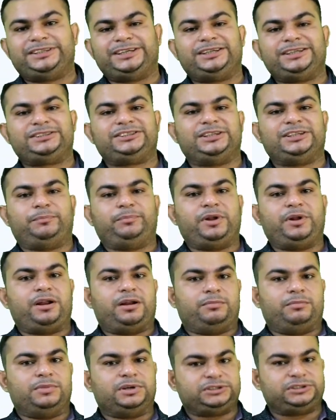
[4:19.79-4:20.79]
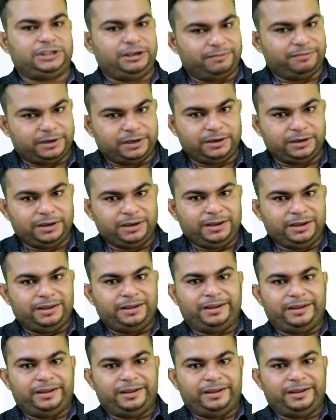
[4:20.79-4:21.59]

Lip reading: that is chapter number 7.